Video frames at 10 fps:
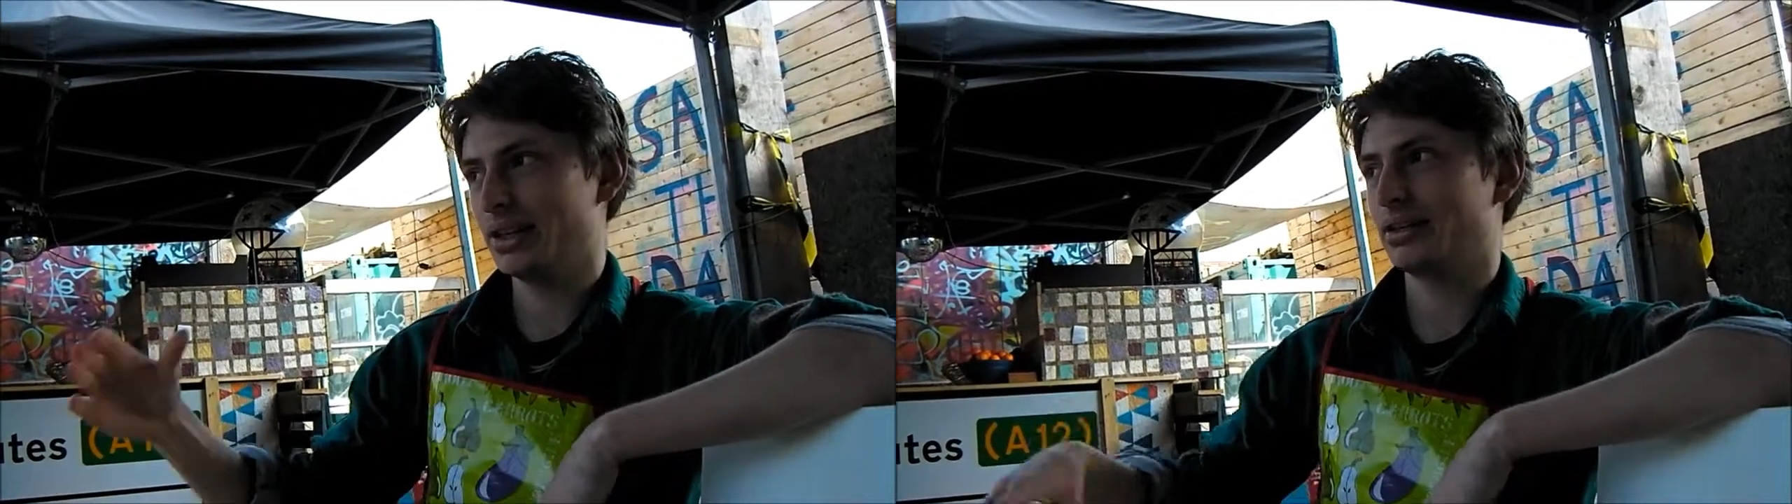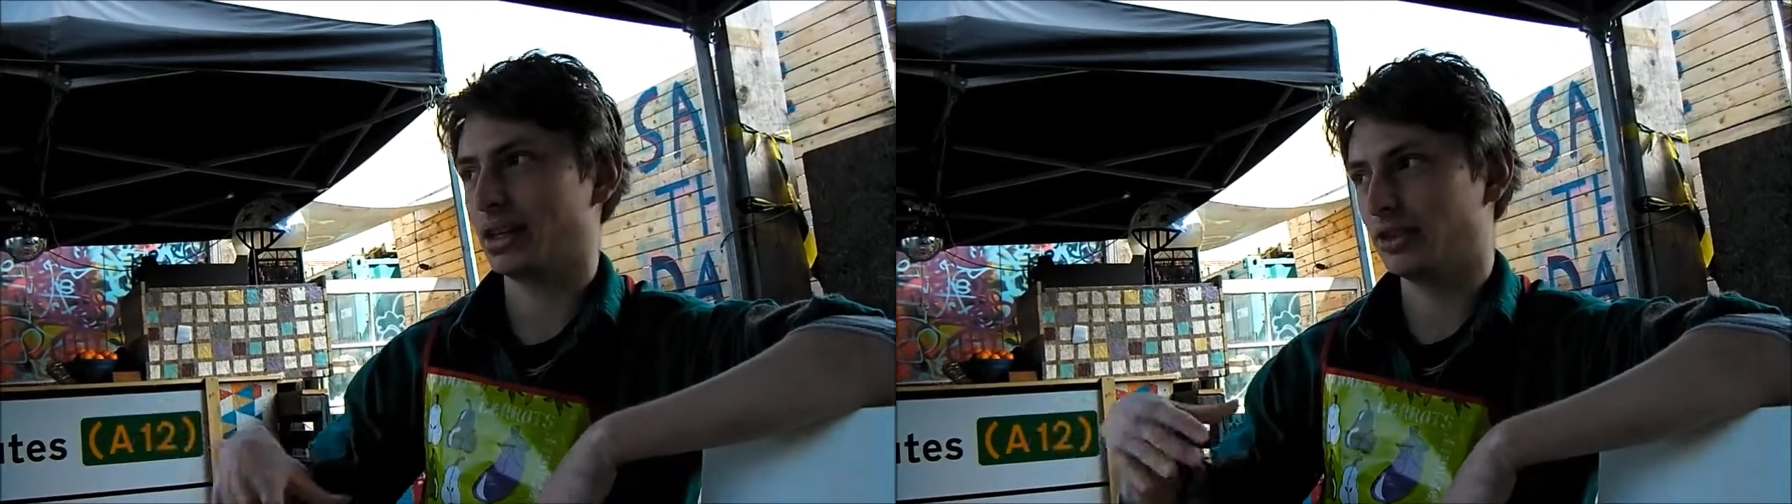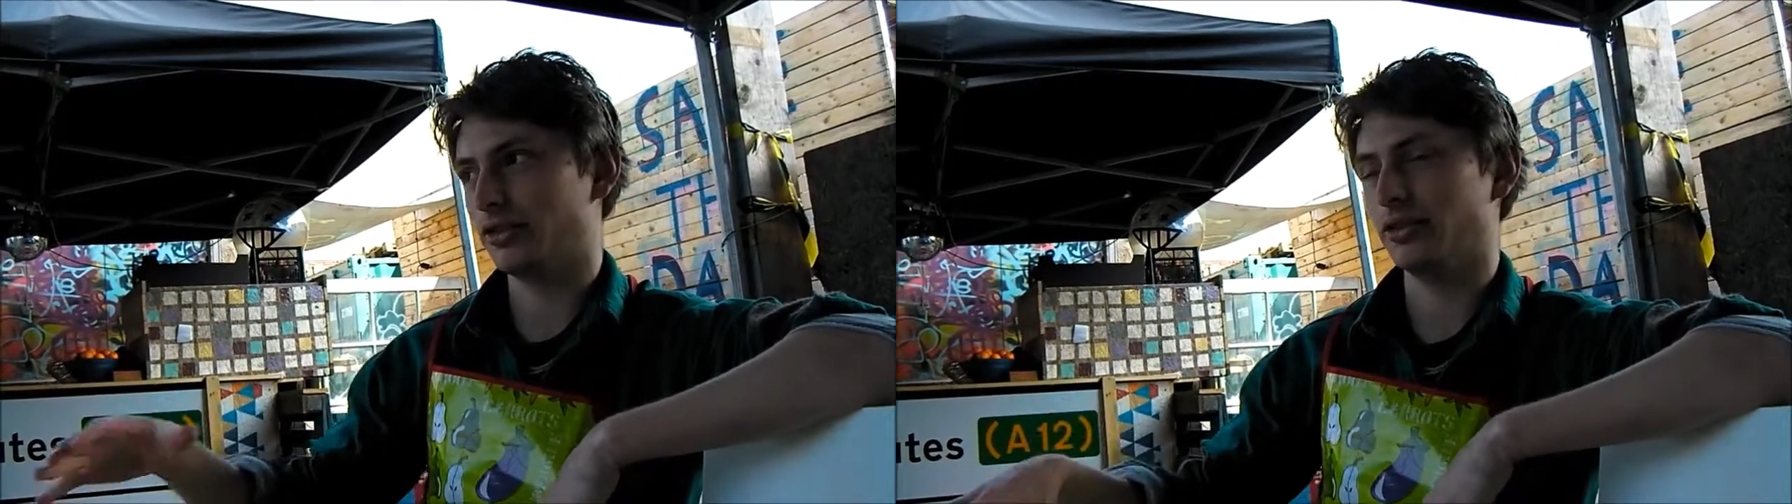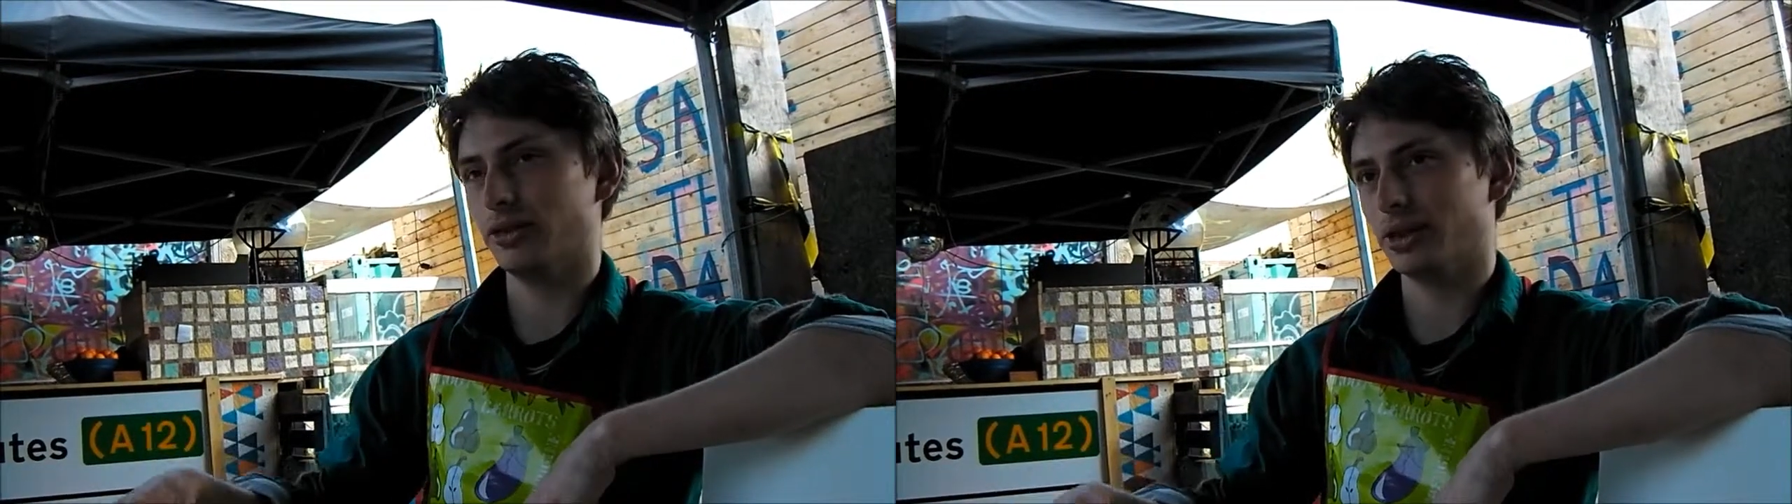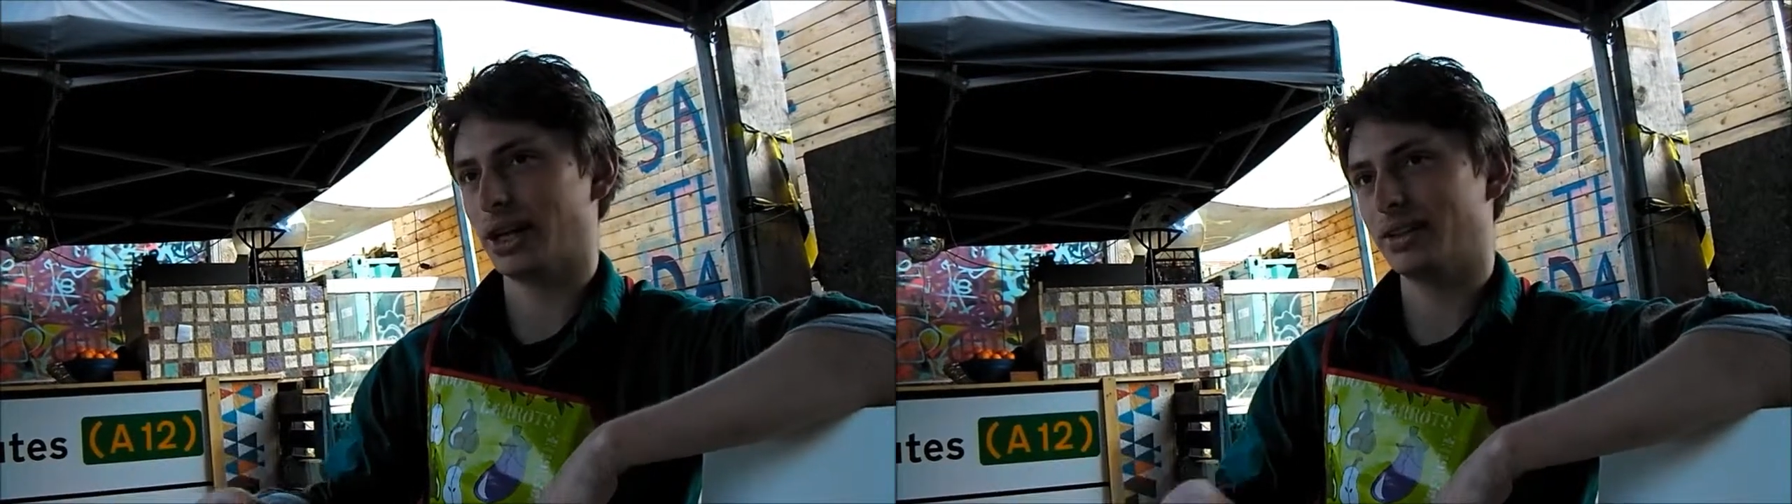steady
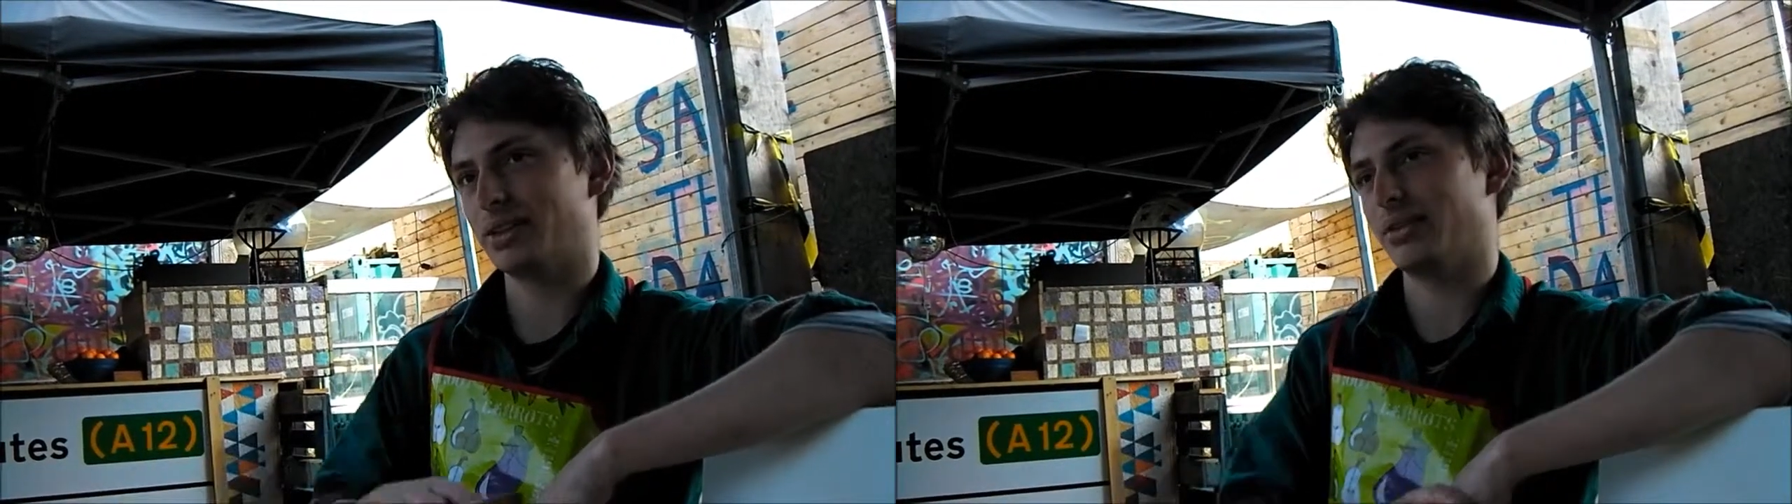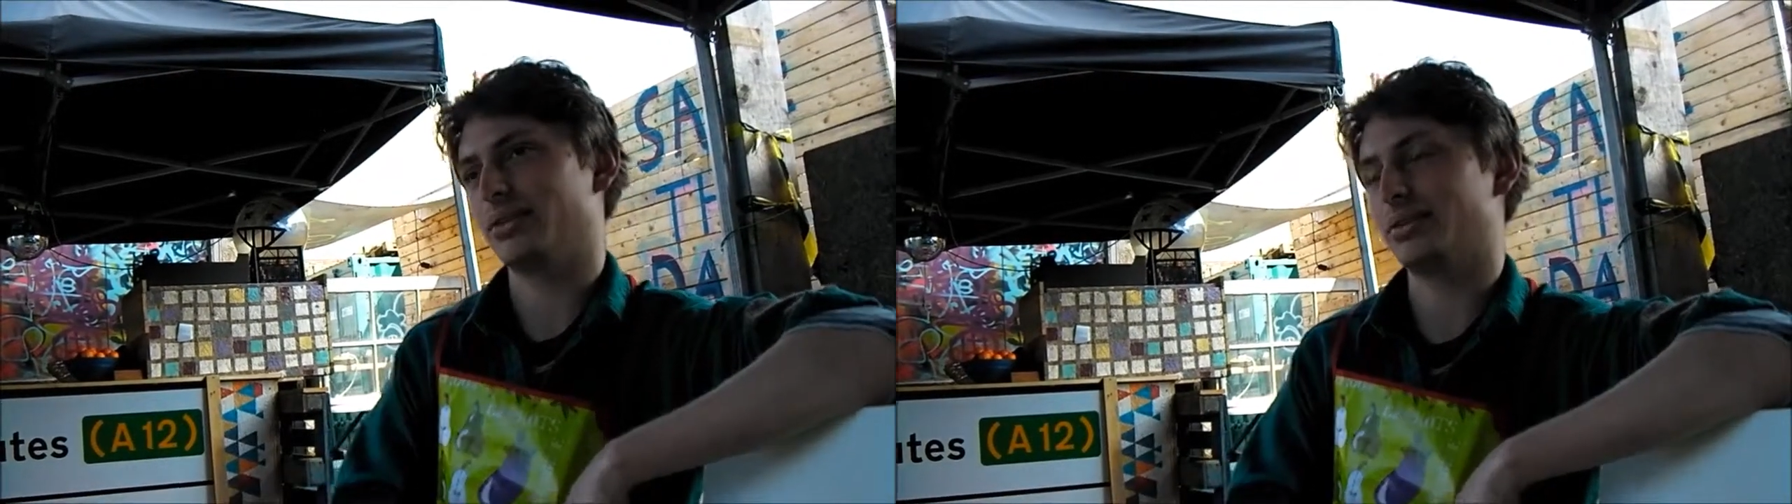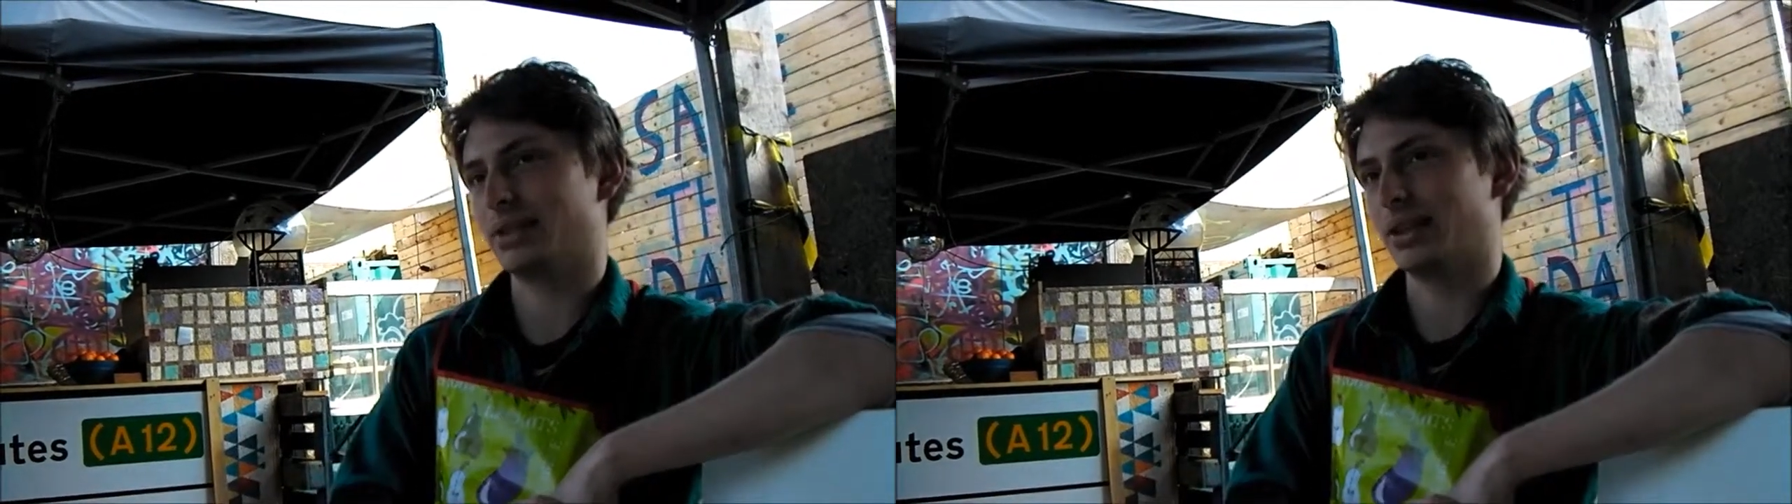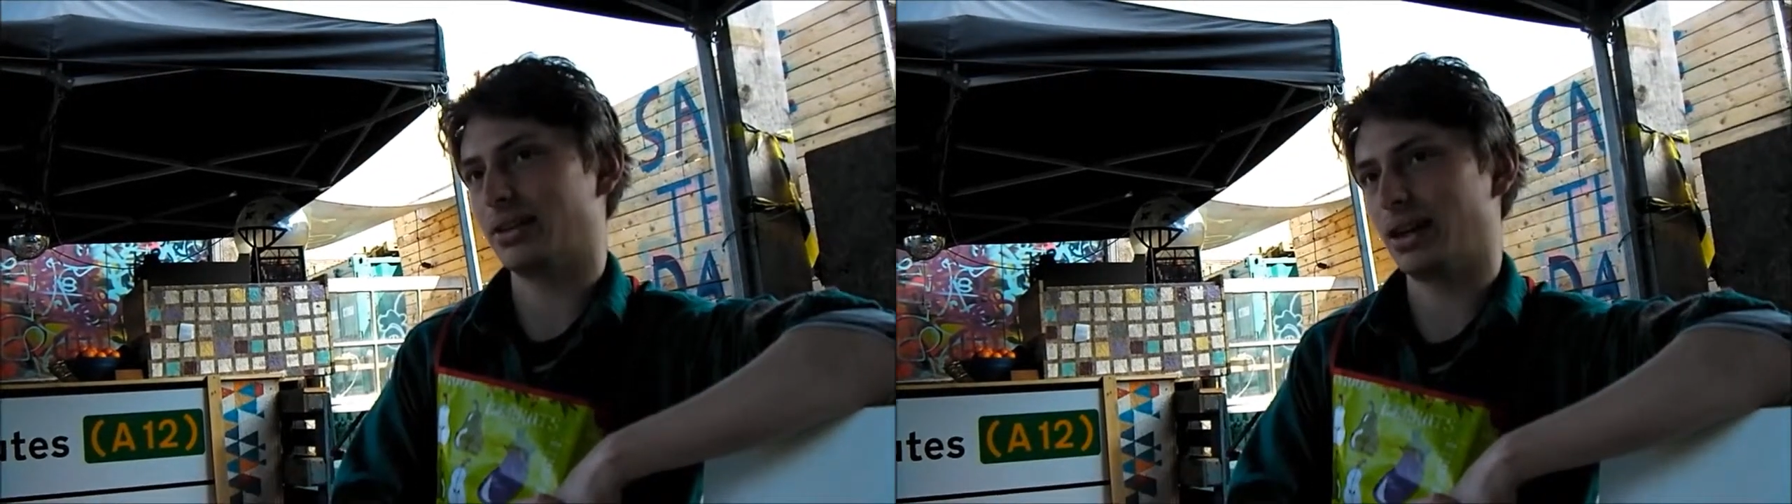footfall yet, so it's,